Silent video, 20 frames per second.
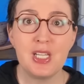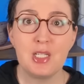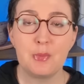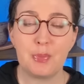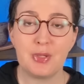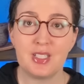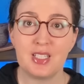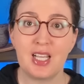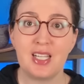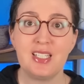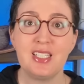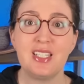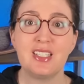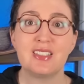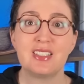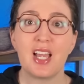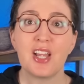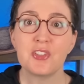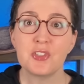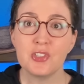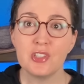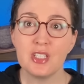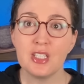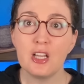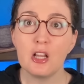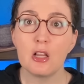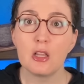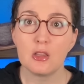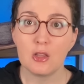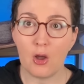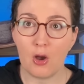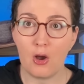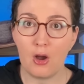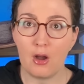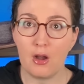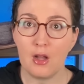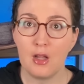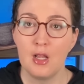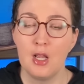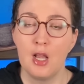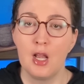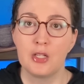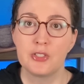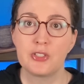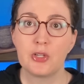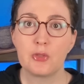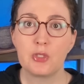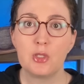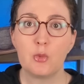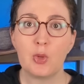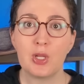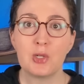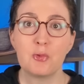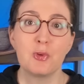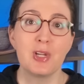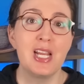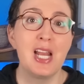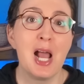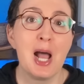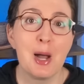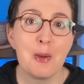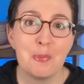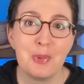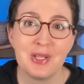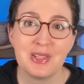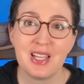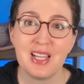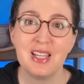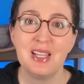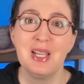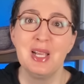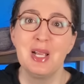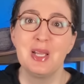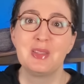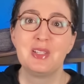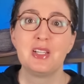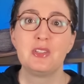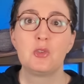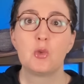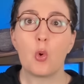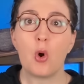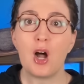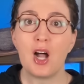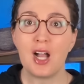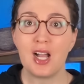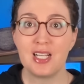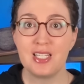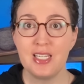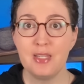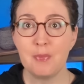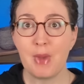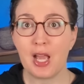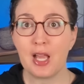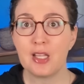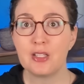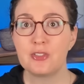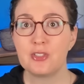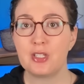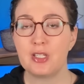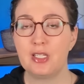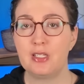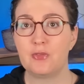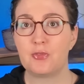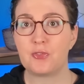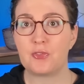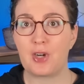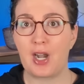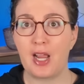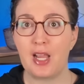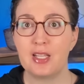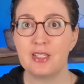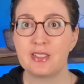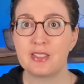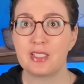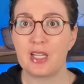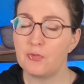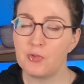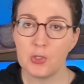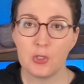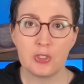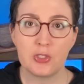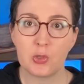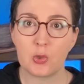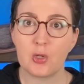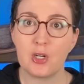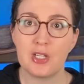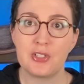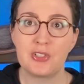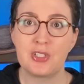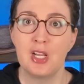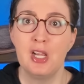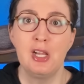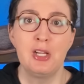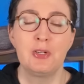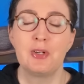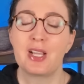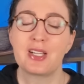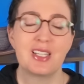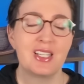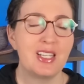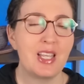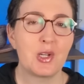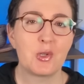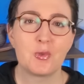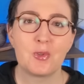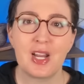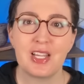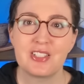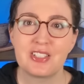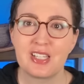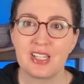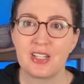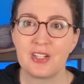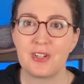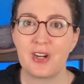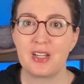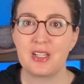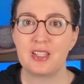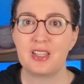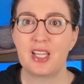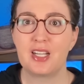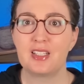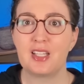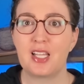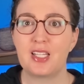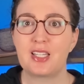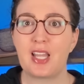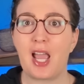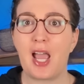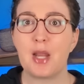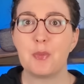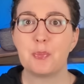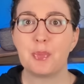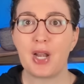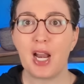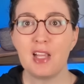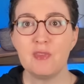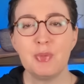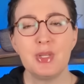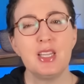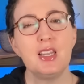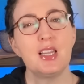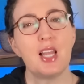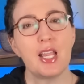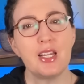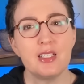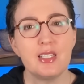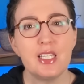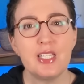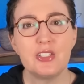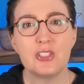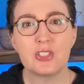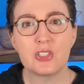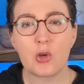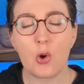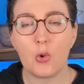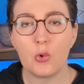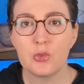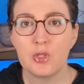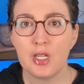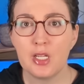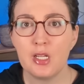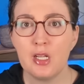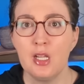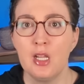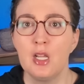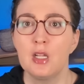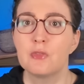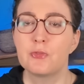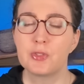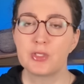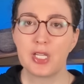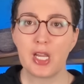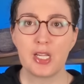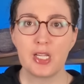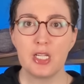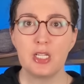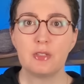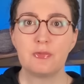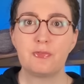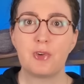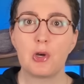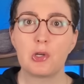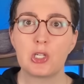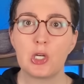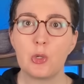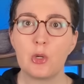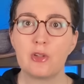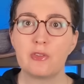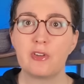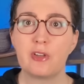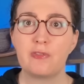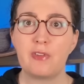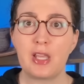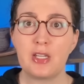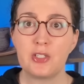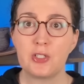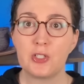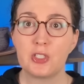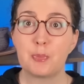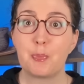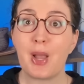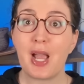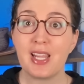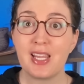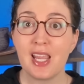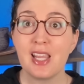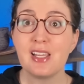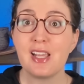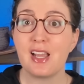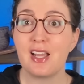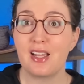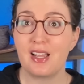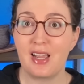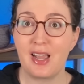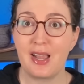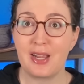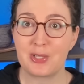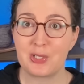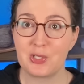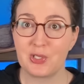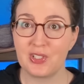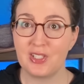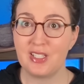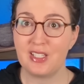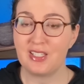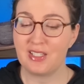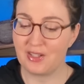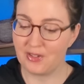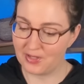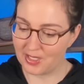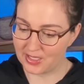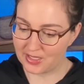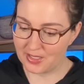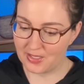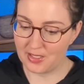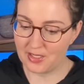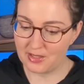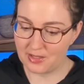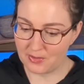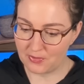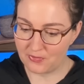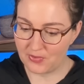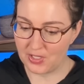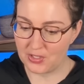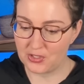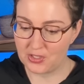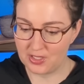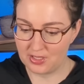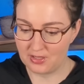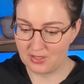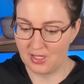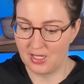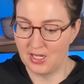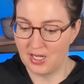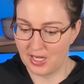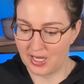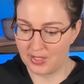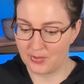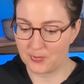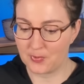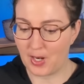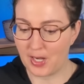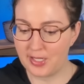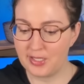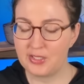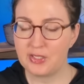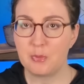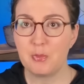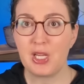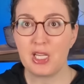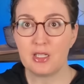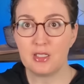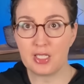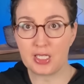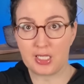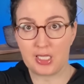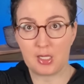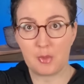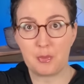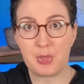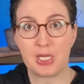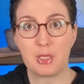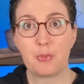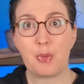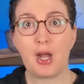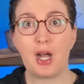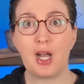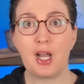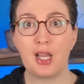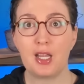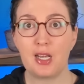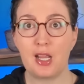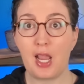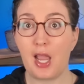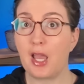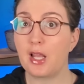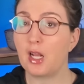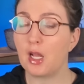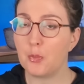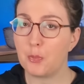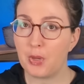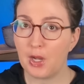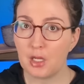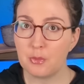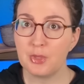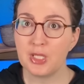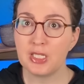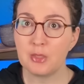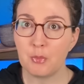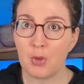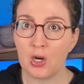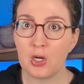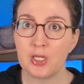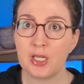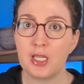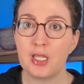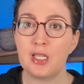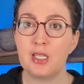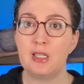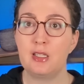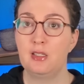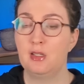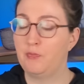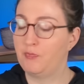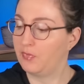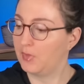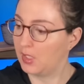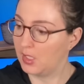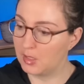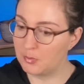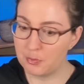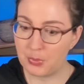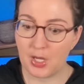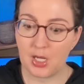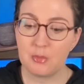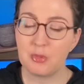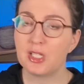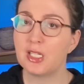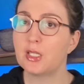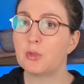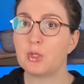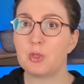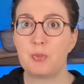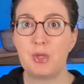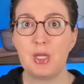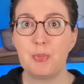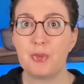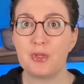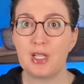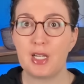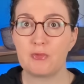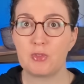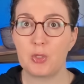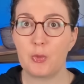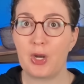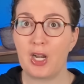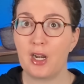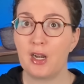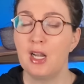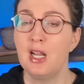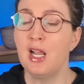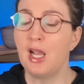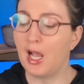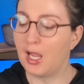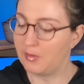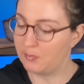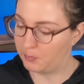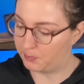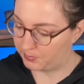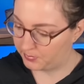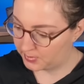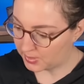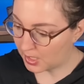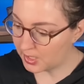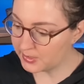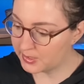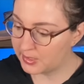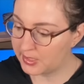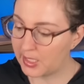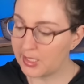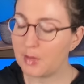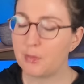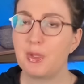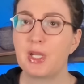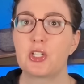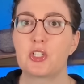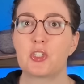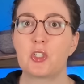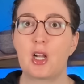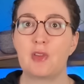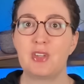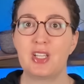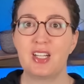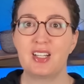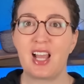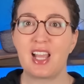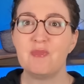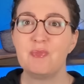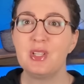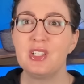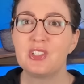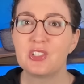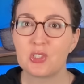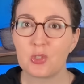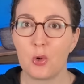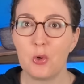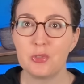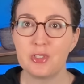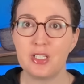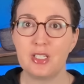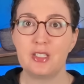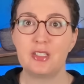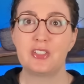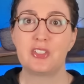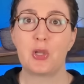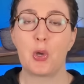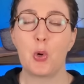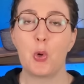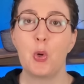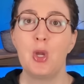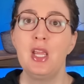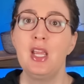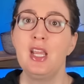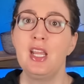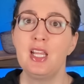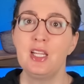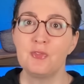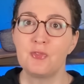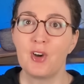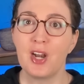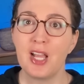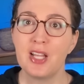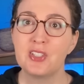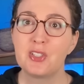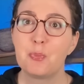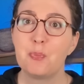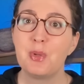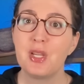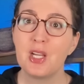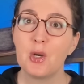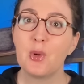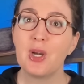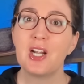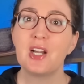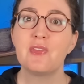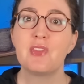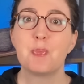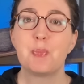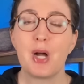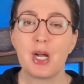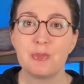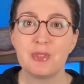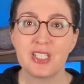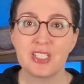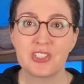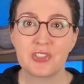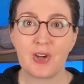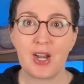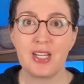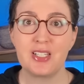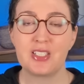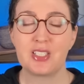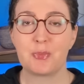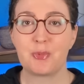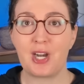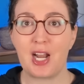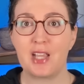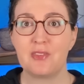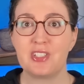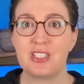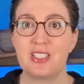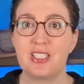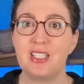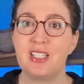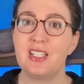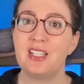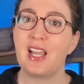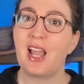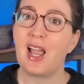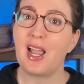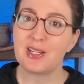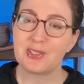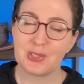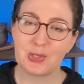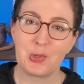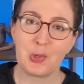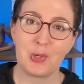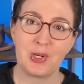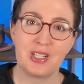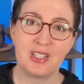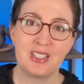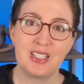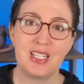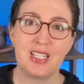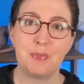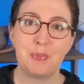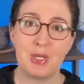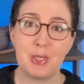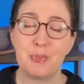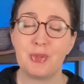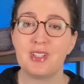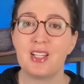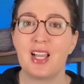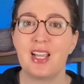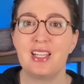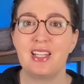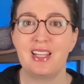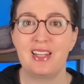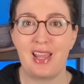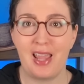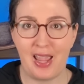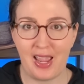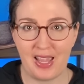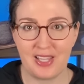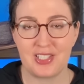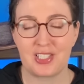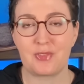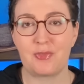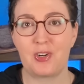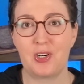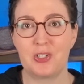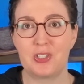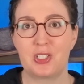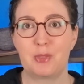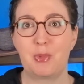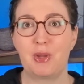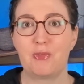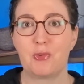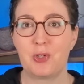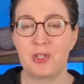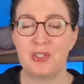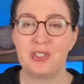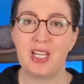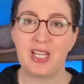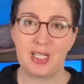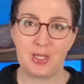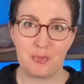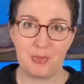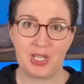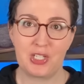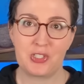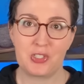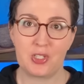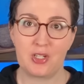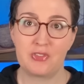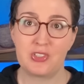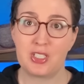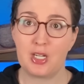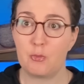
being polite, it's actually the law. So you wanna read up on the droit à l'image in France. If you're a tourist, you're not gonna get arrested or anything like that, but I've been lightly scolded for taking a photo of a vendor's paella, actually, you know, like the fish and rice meal, like in a big pot at a public market, in public with people everywhere. I've gone to take a picture of it and I've been scolded. So in France, be aware of the public's right to privacy, act accordingly, be polite, and ask first before you take a picture of